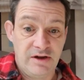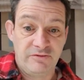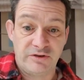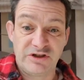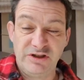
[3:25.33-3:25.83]

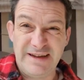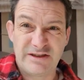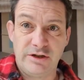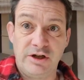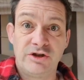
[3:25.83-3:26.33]
for as
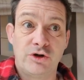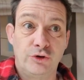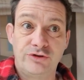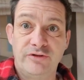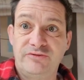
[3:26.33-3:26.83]
little as
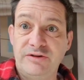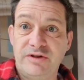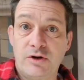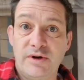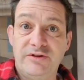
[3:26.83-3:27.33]
150
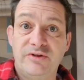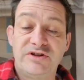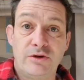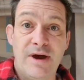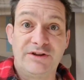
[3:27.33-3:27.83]
quid for
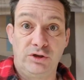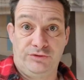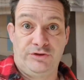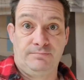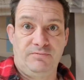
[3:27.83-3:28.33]
two adults.